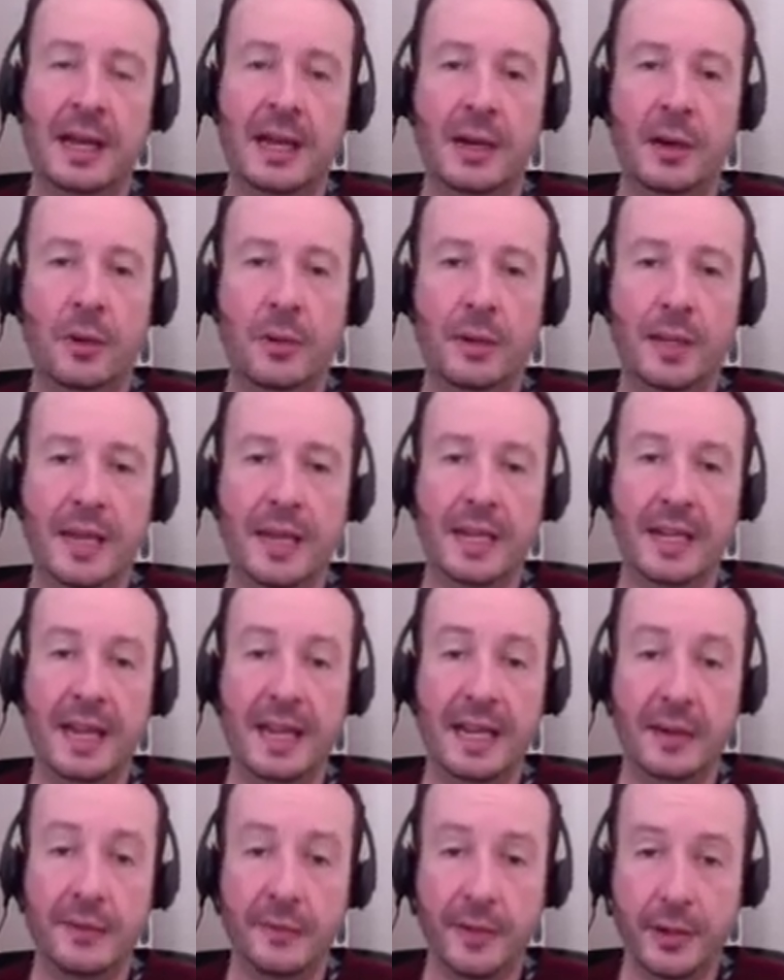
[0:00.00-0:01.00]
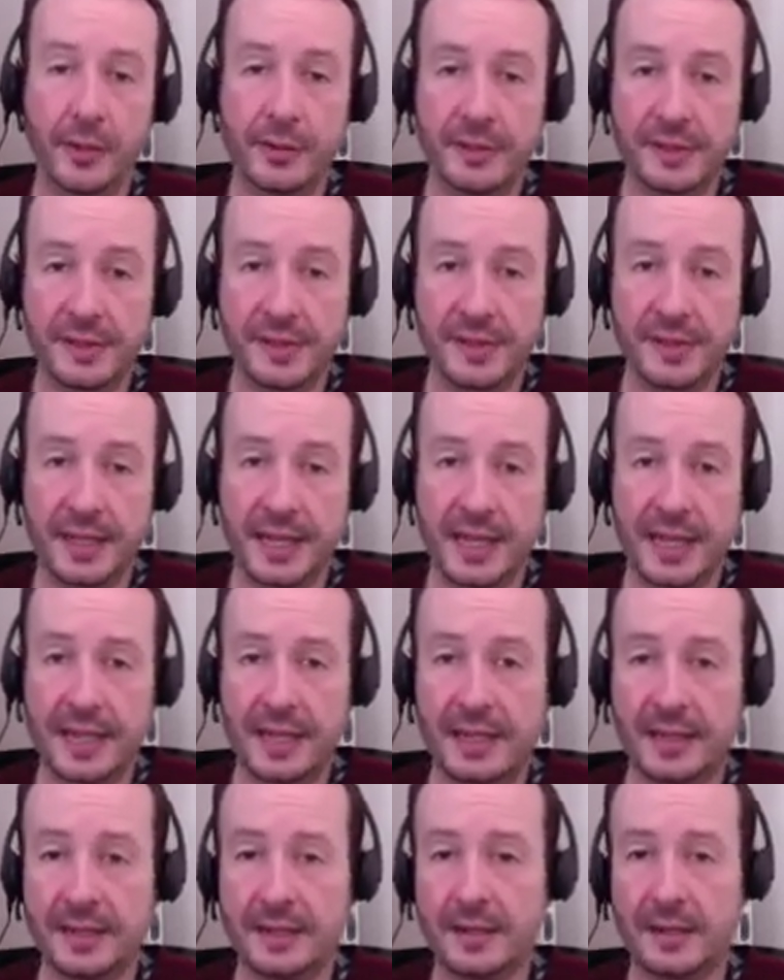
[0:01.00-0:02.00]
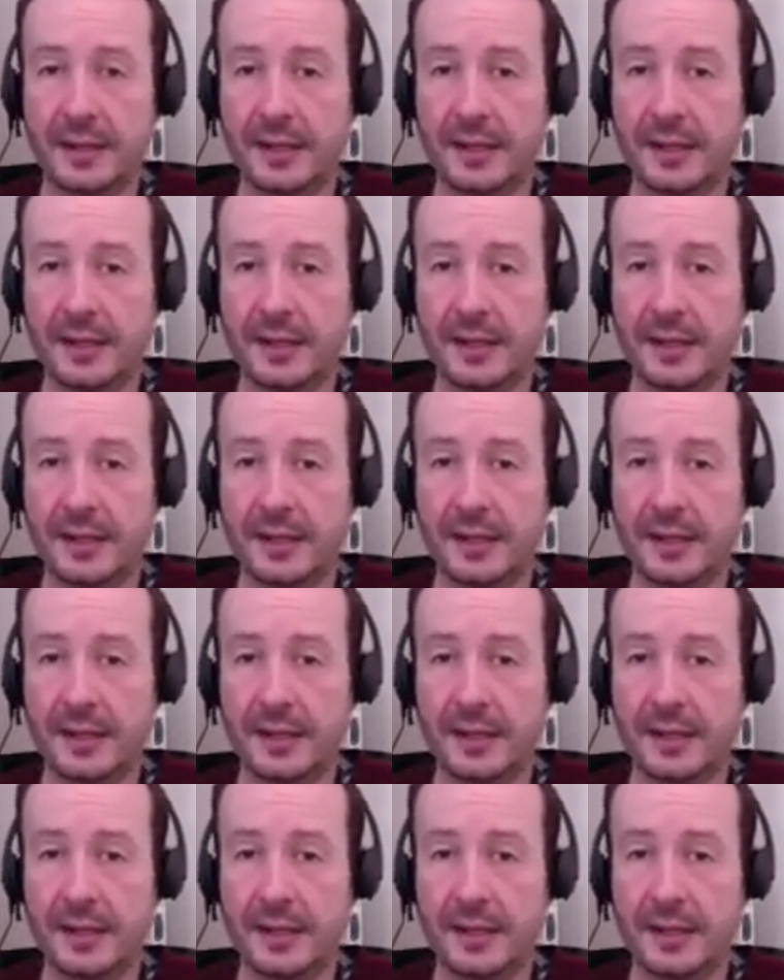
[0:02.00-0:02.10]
or getting interference, and